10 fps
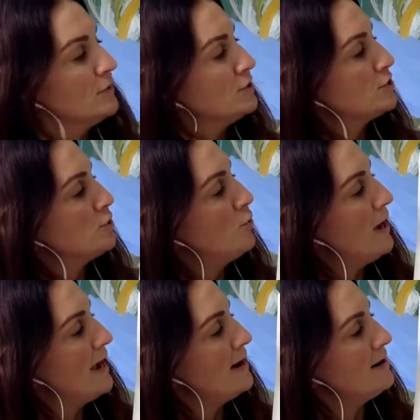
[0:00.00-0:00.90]

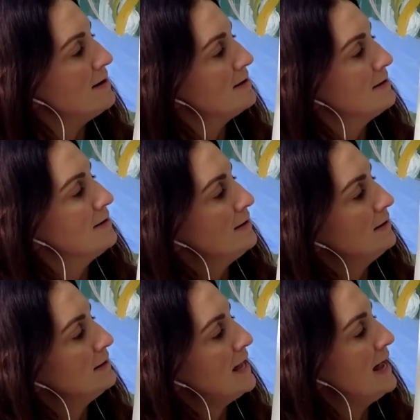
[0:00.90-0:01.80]
square,
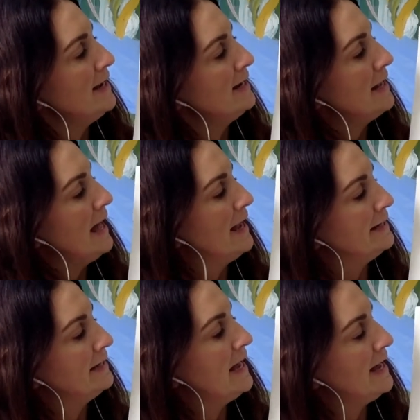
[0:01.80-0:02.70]
line,
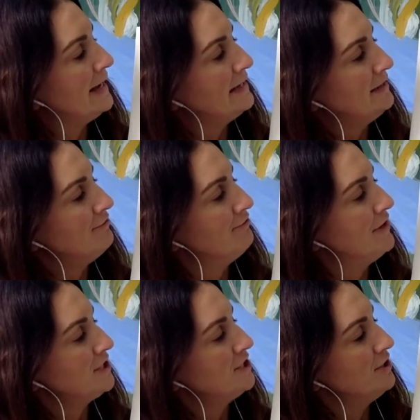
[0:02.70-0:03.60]
line, line,
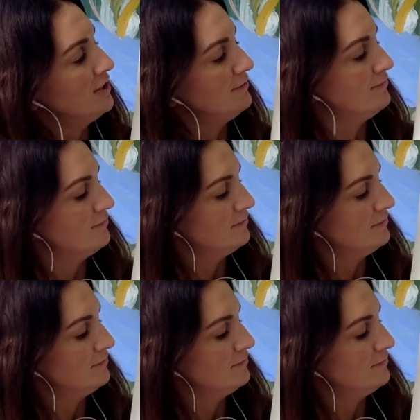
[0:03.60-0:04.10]
finish it off.